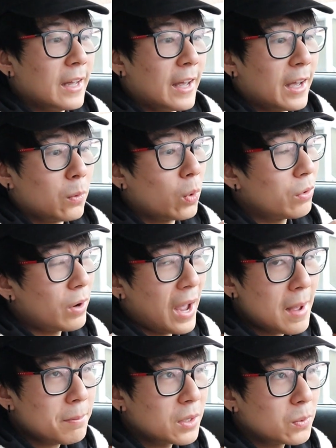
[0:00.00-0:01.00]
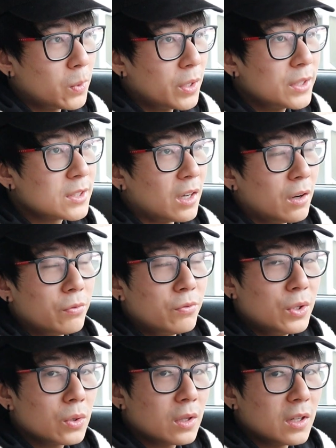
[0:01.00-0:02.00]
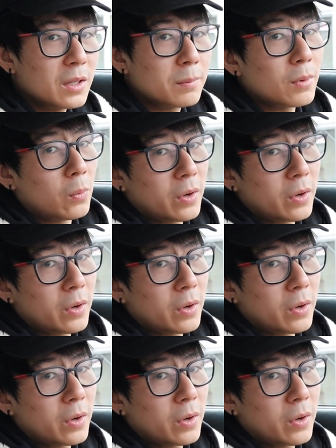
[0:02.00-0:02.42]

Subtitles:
And what happened was a fuel clip,